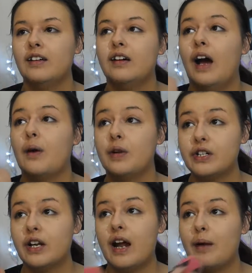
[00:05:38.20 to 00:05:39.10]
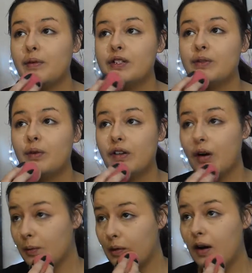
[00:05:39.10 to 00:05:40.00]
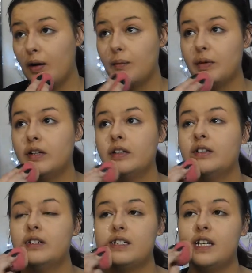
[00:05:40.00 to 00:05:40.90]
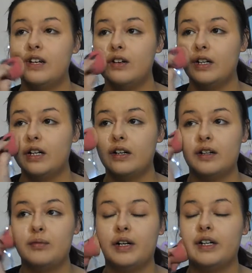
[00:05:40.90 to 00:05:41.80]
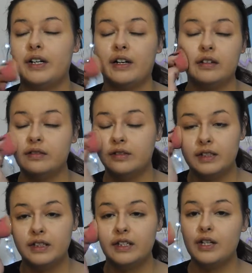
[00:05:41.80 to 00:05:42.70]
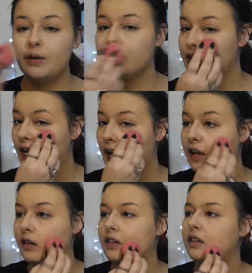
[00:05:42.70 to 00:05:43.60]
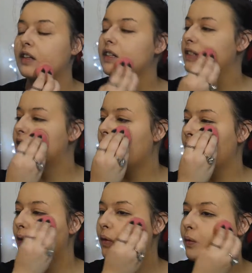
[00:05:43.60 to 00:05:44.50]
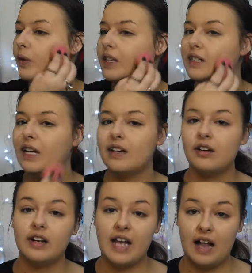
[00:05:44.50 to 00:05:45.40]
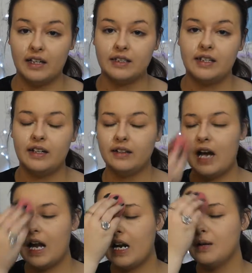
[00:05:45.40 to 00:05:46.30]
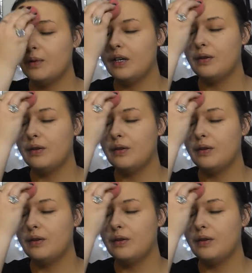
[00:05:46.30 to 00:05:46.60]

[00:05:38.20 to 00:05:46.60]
I wish that happened with our prom and senior year, but you know, you do what you can. So we decided on Galaxy, and anybody who